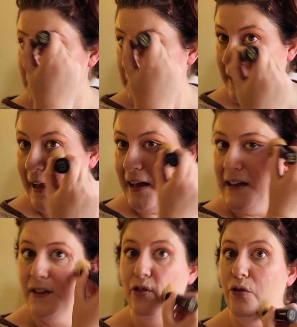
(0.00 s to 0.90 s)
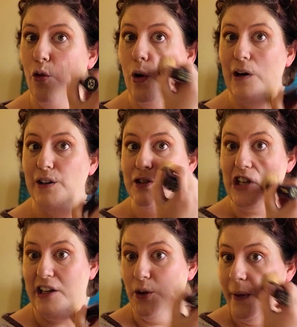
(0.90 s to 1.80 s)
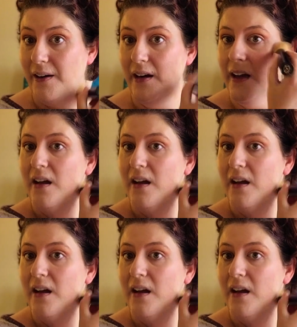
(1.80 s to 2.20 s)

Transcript: planned for January,